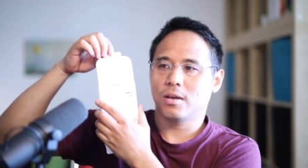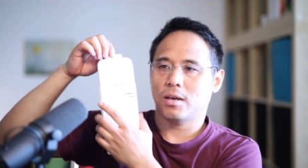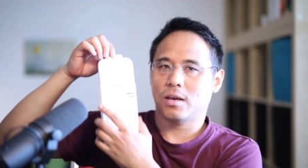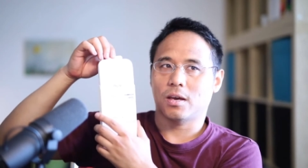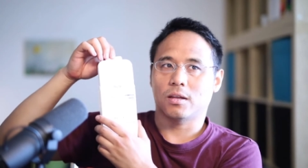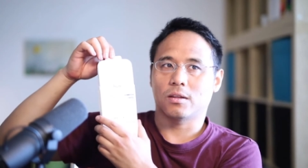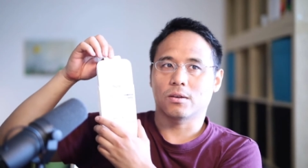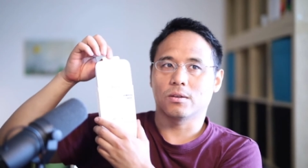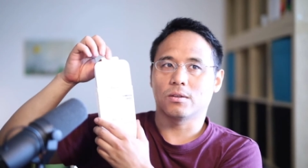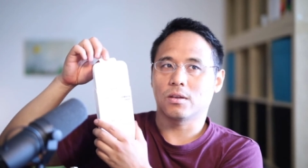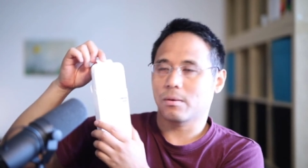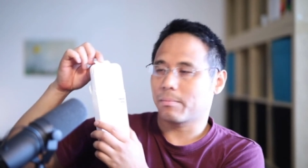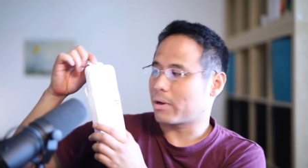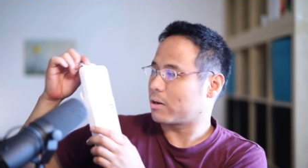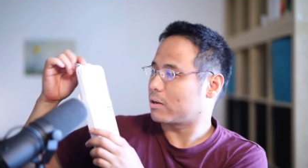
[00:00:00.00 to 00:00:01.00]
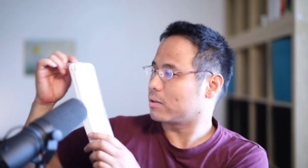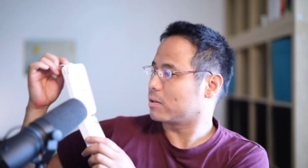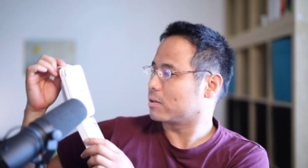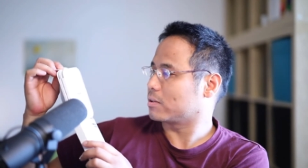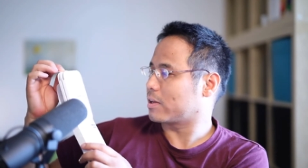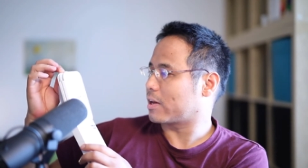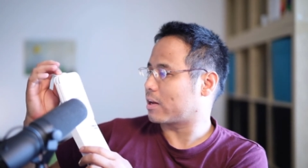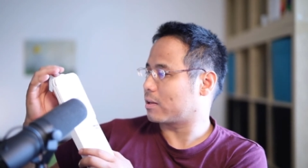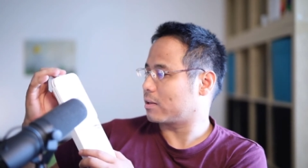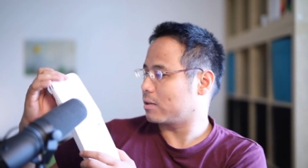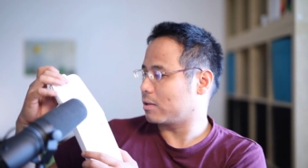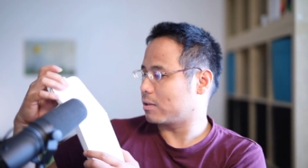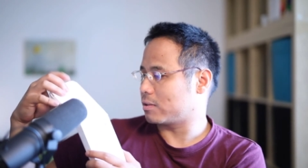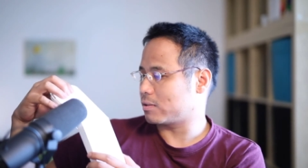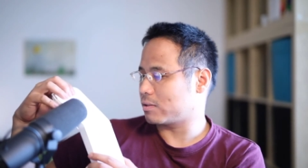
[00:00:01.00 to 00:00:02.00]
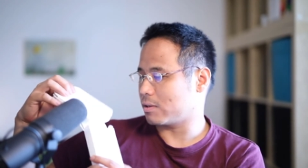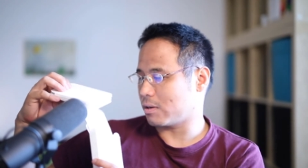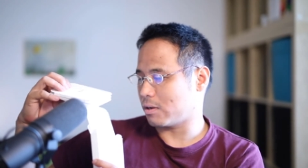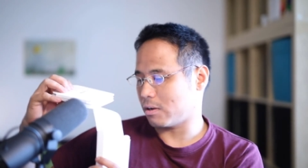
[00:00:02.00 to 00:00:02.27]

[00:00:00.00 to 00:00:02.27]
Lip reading: And the good thing about it is that it's